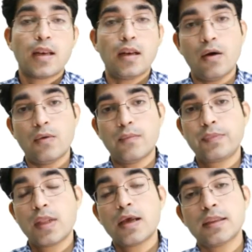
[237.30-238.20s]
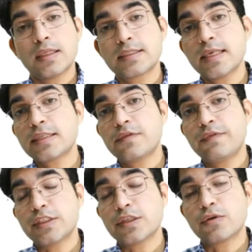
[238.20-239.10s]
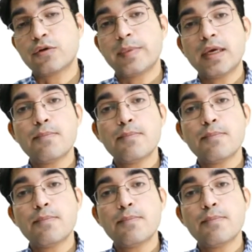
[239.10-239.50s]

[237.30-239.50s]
Now, the sixth feature could be